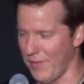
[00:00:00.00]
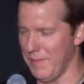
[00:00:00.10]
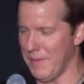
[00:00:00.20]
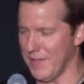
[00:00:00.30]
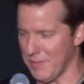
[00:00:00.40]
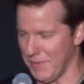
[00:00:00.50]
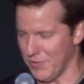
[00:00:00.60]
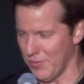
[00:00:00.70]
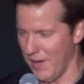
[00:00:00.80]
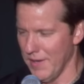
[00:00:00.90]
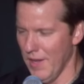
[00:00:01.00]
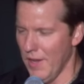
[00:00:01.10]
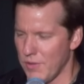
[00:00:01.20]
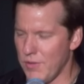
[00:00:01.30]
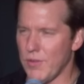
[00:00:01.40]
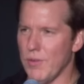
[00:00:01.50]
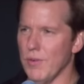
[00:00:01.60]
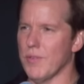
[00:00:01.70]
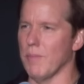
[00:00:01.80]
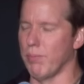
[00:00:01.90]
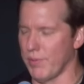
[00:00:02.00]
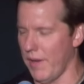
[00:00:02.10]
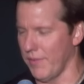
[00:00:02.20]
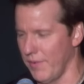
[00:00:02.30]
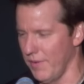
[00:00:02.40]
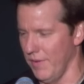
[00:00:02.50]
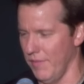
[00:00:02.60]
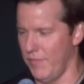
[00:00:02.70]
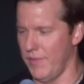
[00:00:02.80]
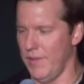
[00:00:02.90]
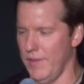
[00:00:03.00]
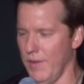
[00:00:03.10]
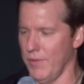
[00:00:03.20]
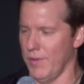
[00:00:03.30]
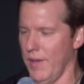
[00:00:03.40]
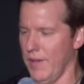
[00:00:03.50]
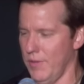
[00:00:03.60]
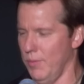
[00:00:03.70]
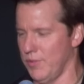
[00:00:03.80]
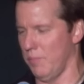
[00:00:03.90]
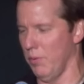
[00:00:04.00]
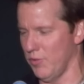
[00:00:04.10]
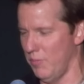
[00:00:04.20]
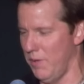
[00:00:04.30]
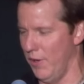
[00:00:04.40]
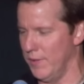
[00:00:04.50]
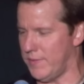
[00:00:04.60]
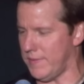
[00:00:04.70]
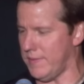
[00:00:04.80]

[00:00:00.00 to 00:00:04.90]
Let me get something straight. You're the brother of the other guy who was supposed to be here.